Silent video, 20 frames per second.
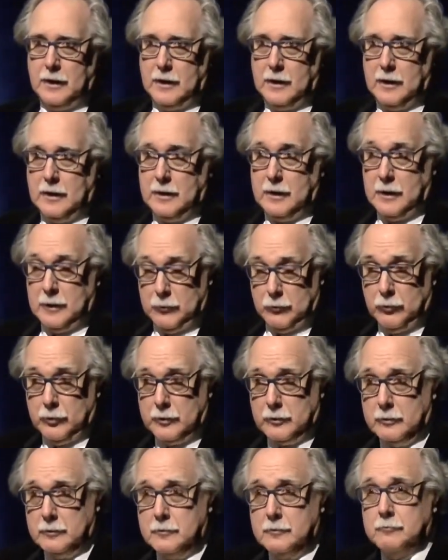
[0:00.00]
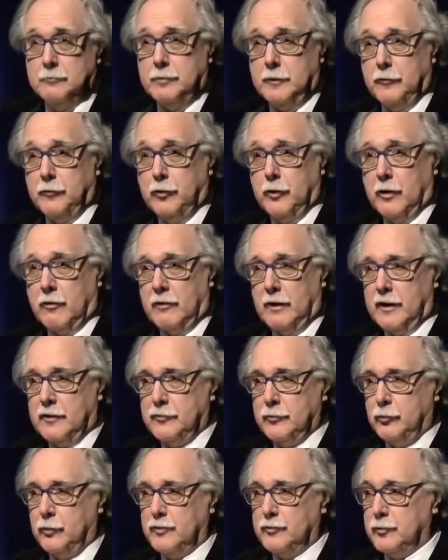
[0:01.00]
an ordinance before
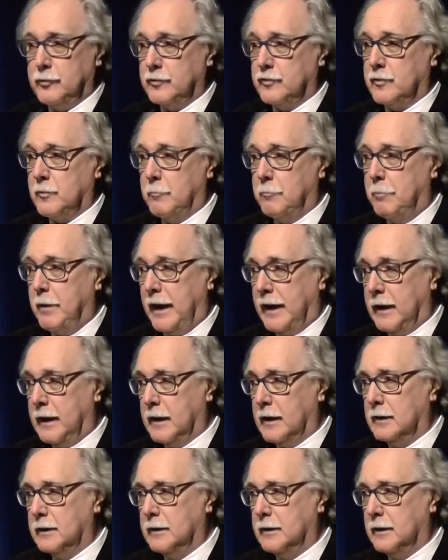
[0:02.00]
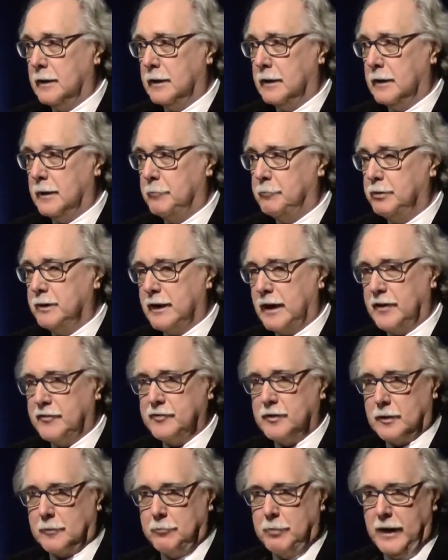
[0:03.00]
us, which was to ban
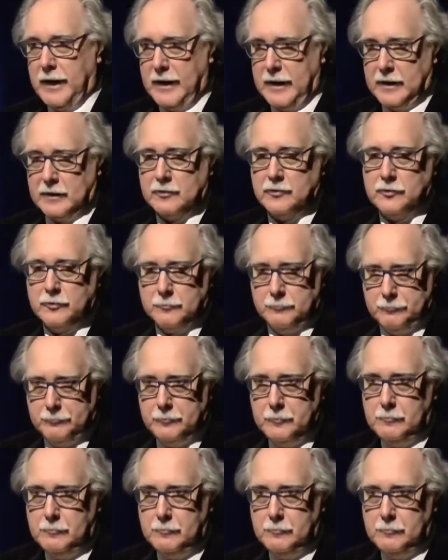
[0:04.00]
plastic bags.